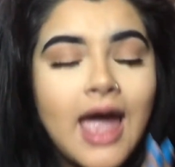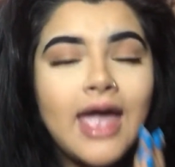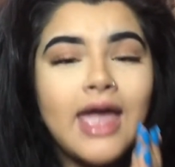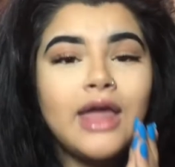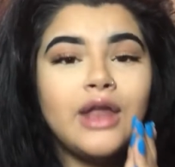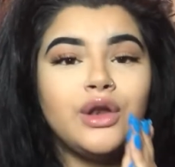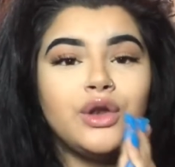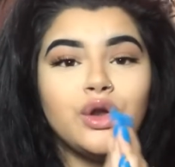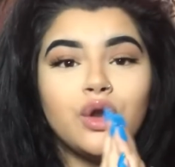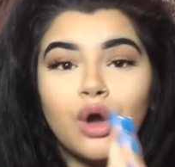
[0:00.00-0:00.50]

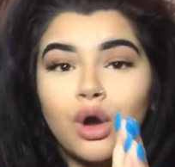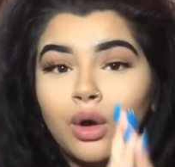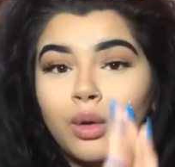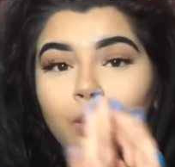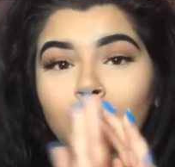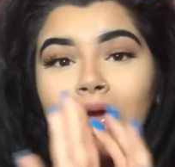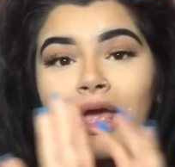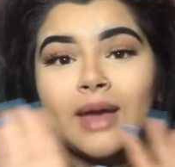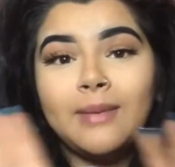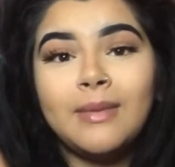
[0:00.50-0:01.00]
In no
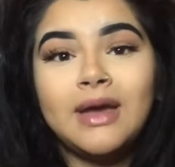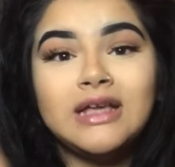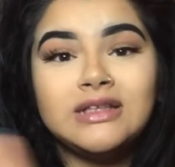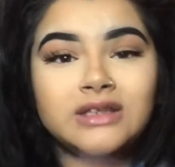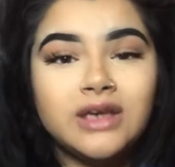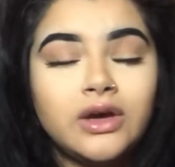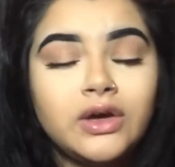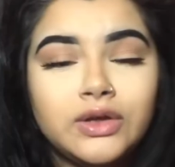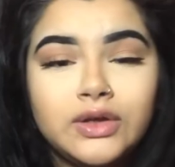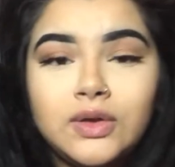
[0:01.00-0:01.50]
way am I
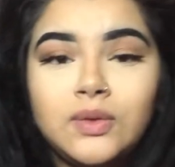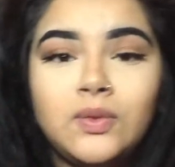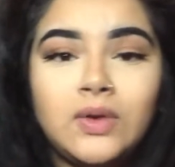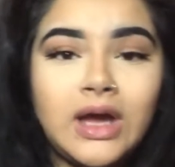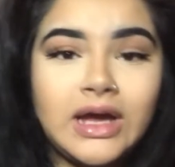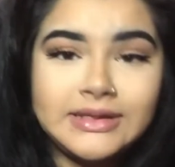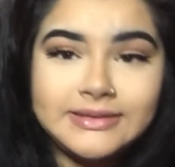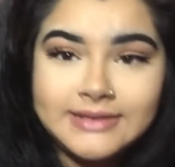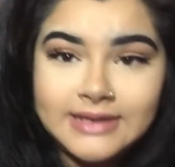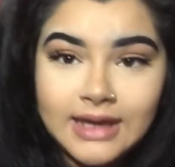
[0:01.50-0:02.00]
telling you
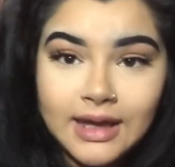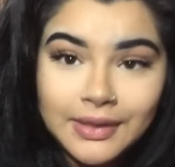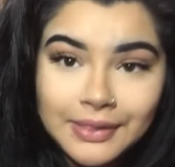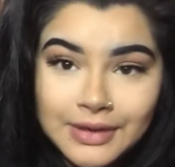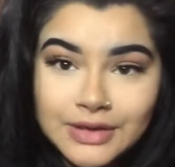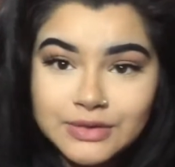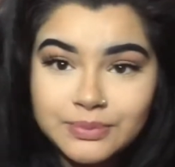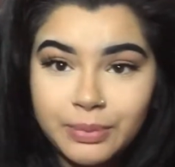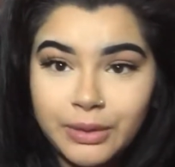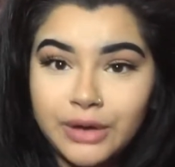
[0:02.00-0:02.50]
not to get
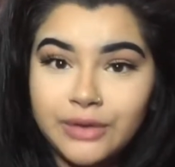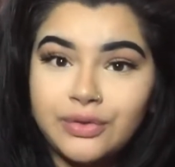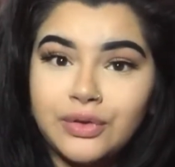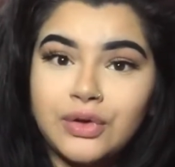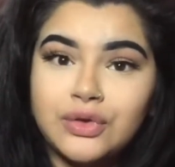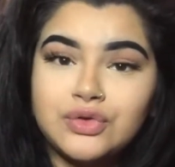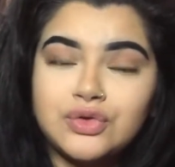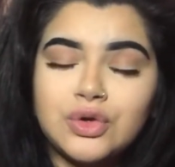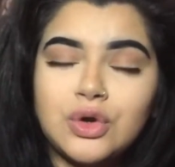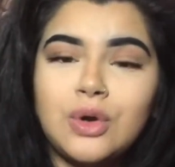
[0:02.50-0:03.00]
this birth
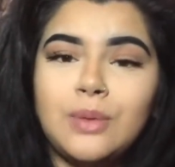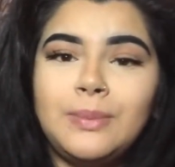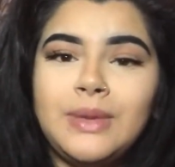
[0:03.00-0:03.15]
control,